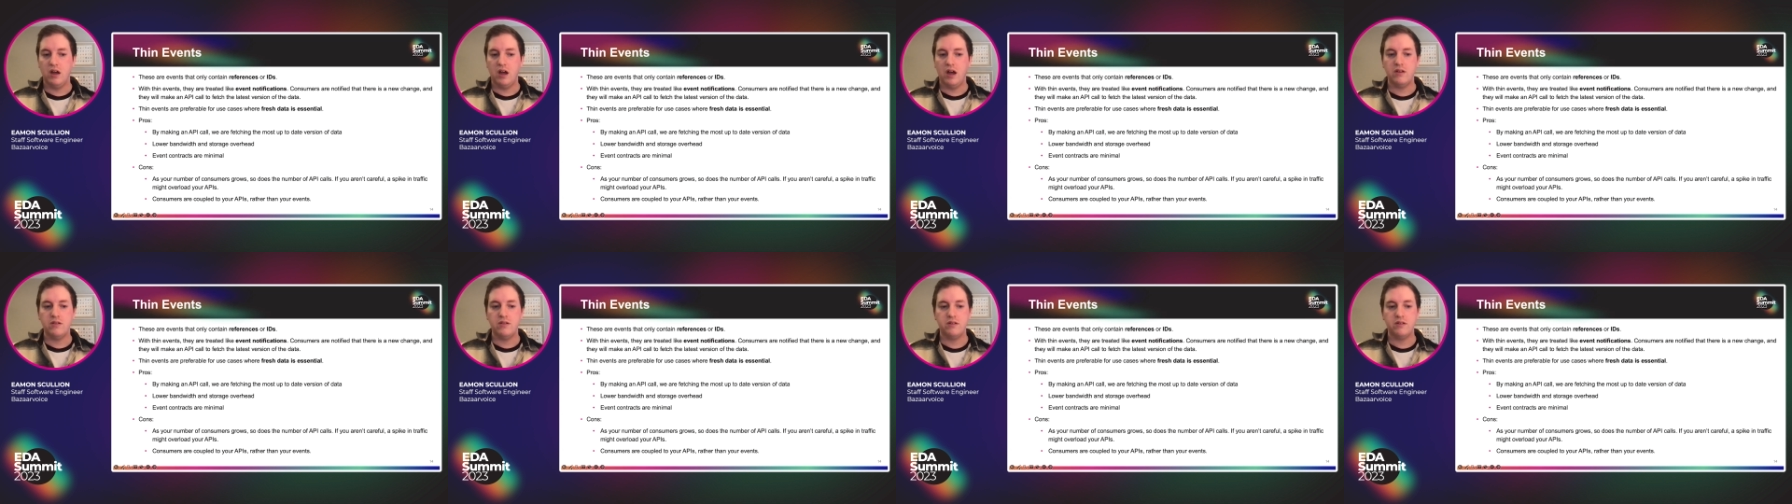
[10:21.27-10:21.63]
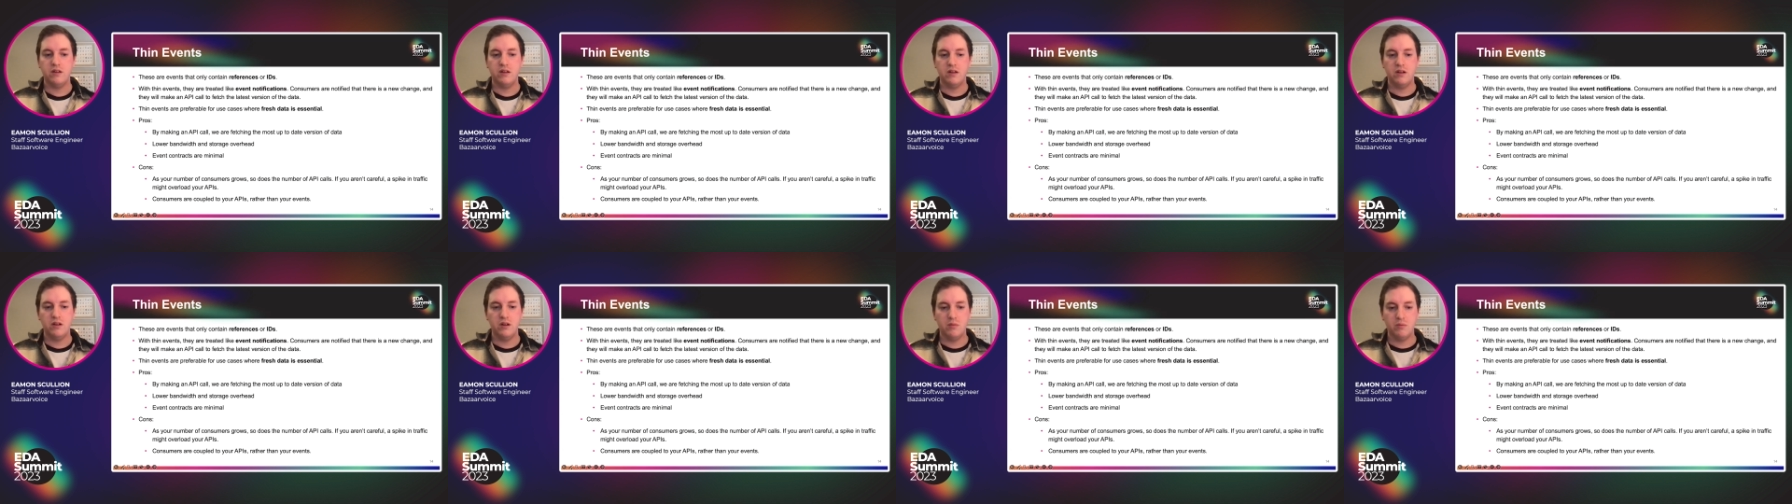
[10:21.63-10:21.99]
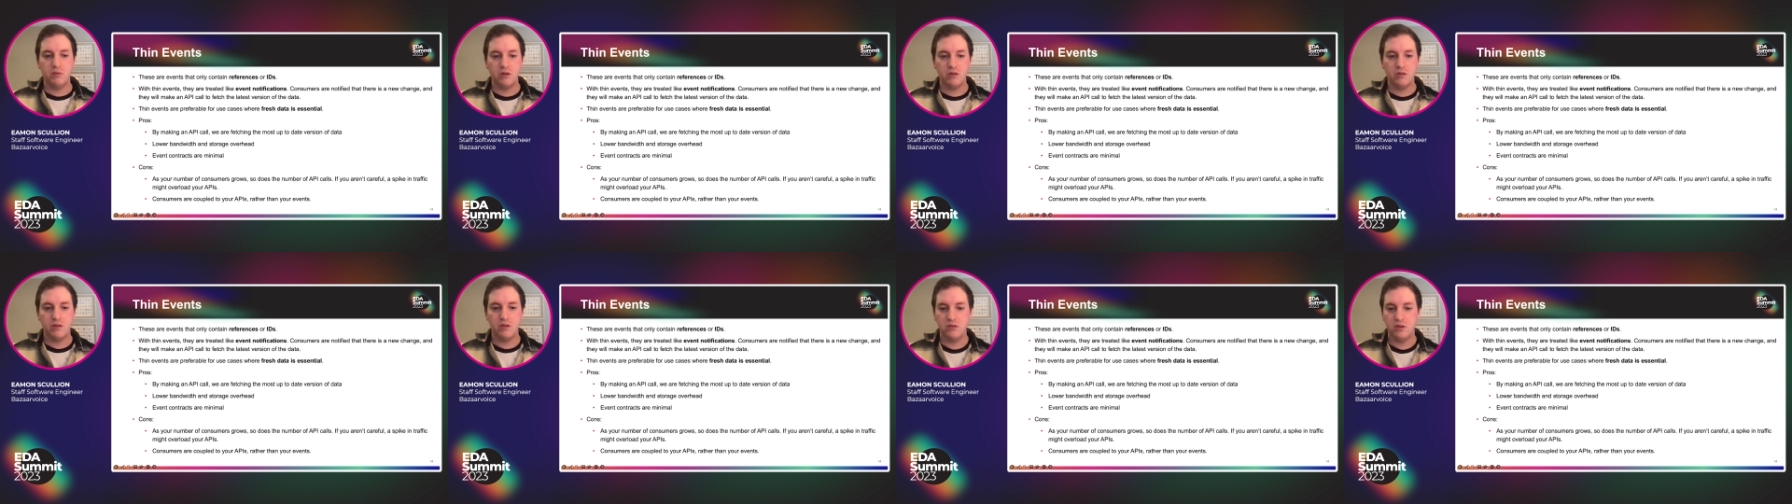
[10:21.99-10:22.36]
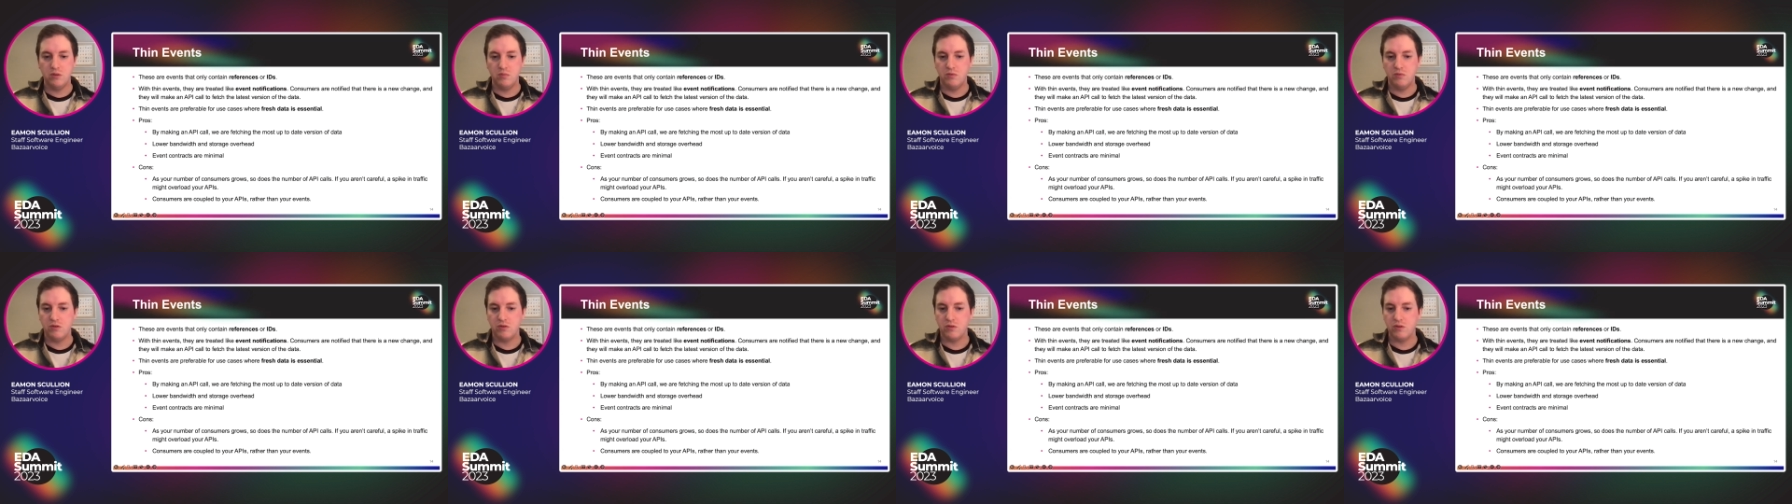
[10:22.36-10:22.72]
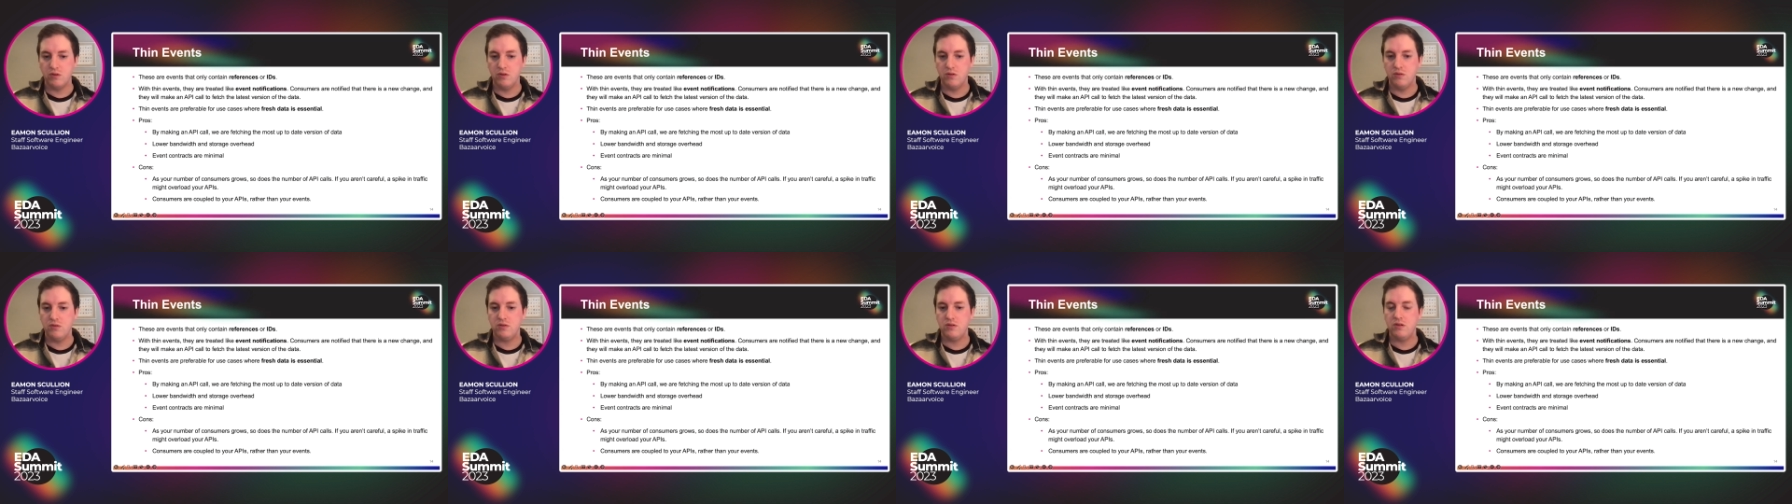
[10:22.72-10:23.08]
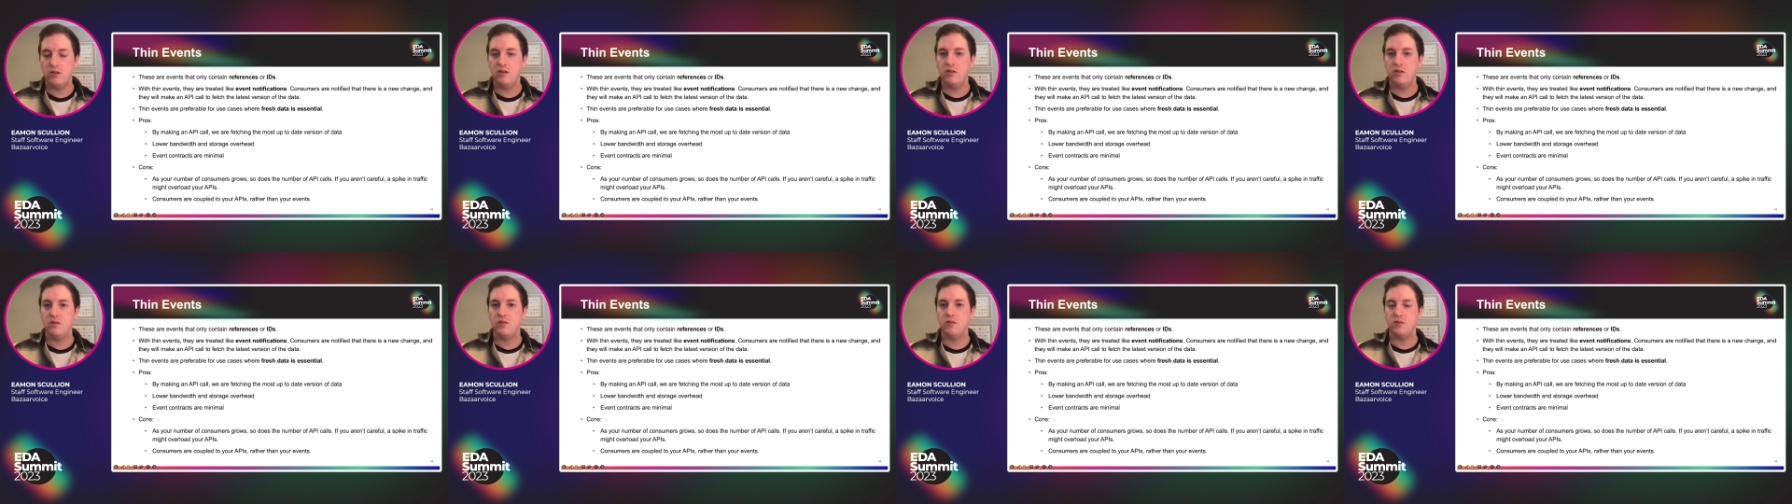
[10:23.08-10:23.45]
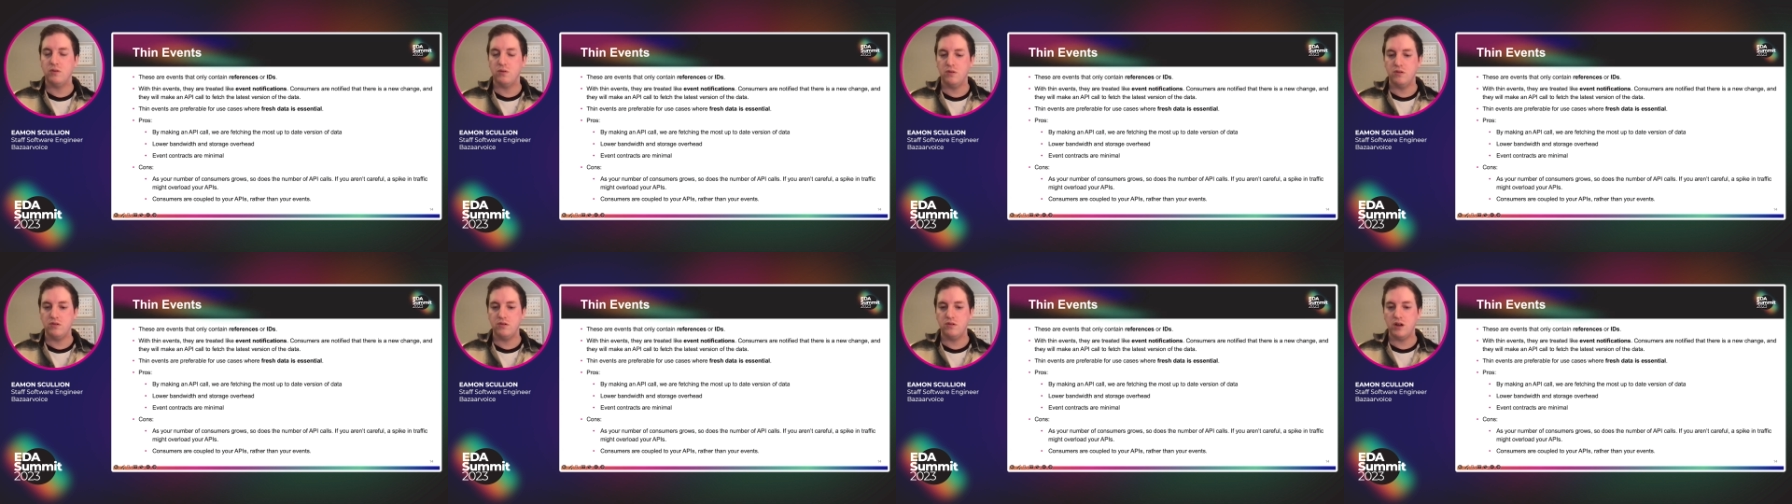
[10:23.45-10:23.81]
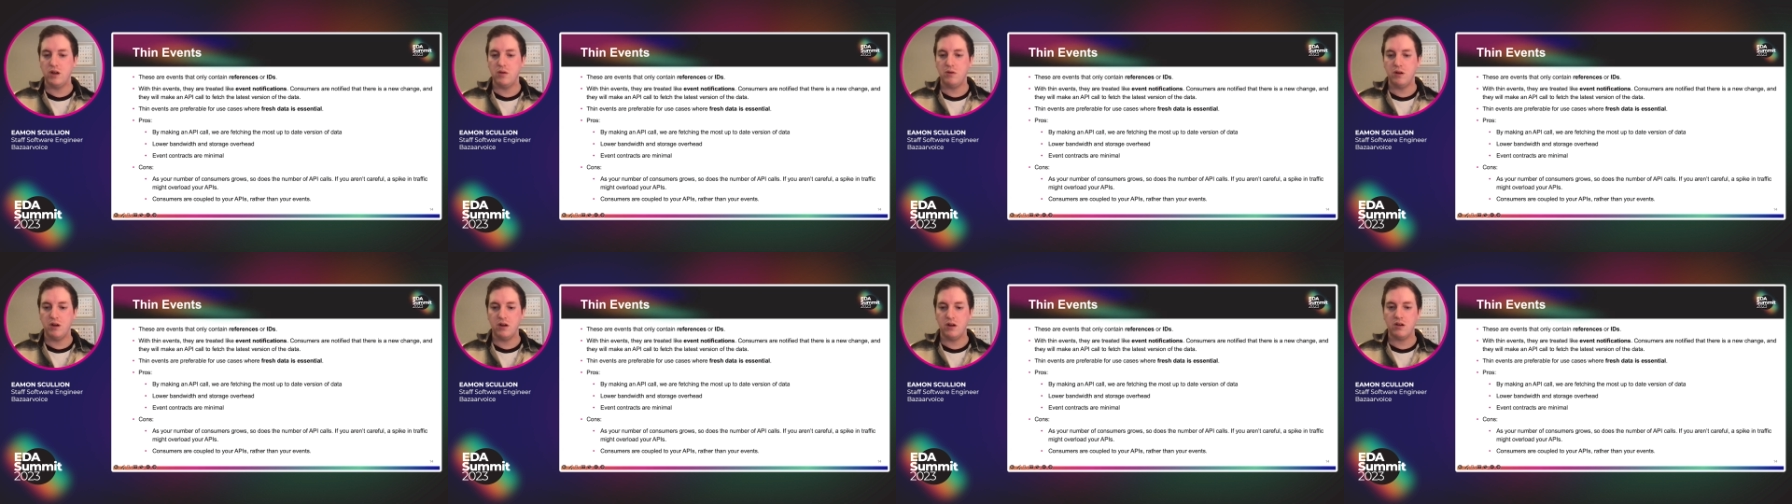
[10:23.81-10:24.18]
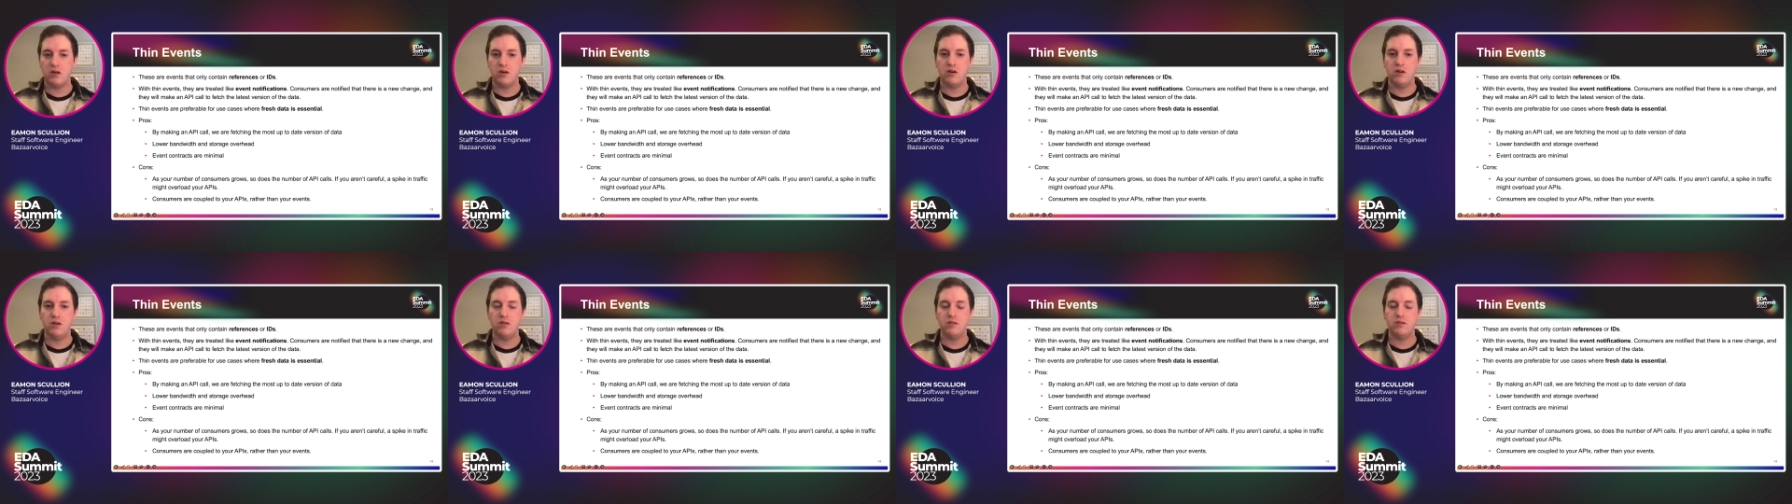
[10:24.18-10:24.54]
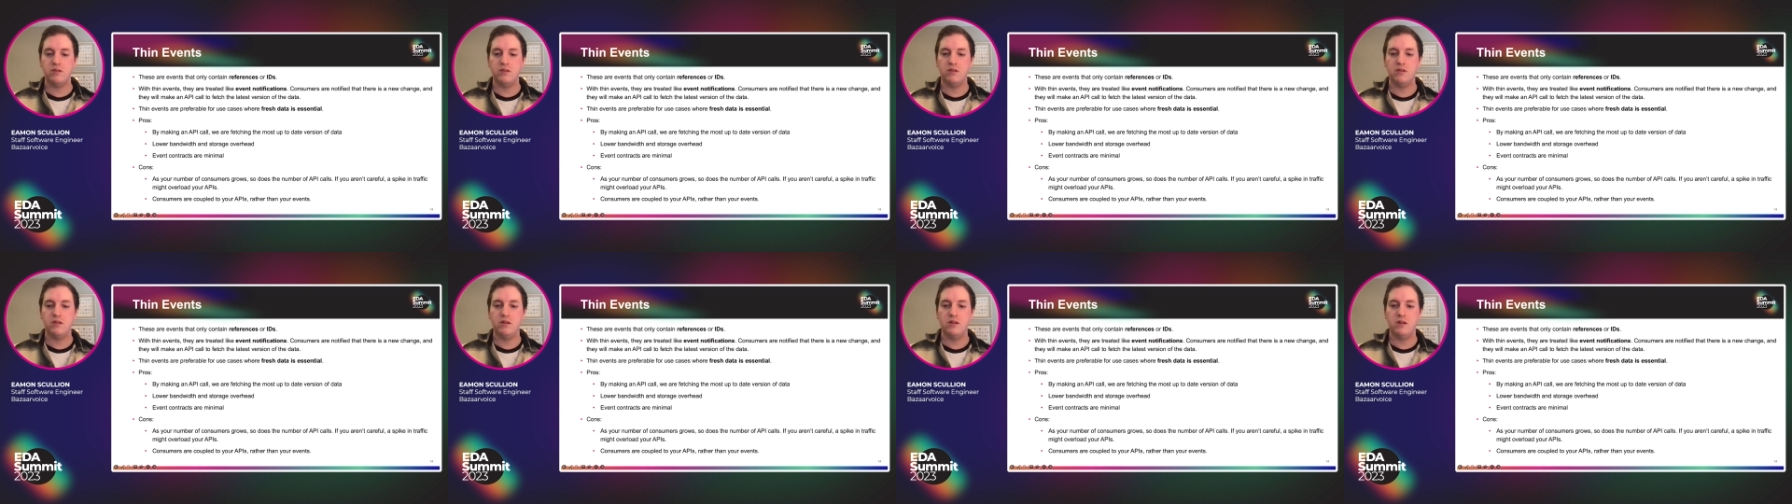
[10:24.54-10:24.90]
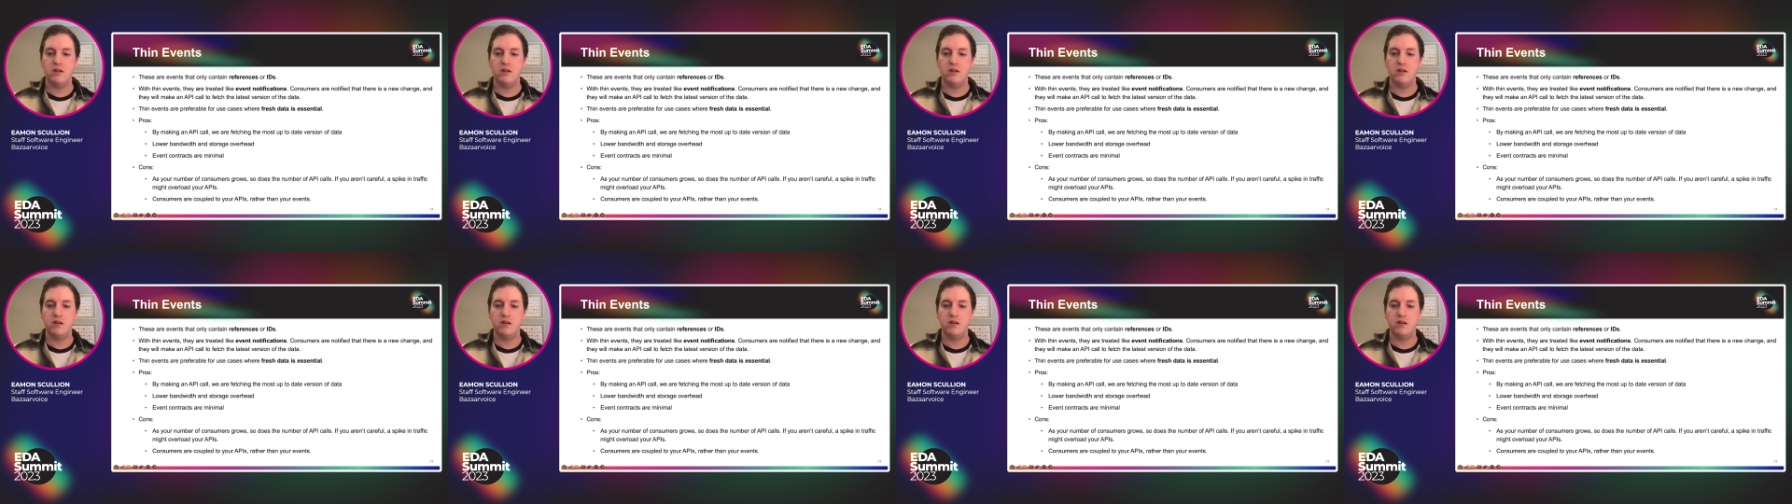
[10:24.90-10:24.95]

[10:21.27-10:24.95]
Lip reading: as the number of consumers grows, so does your API calls.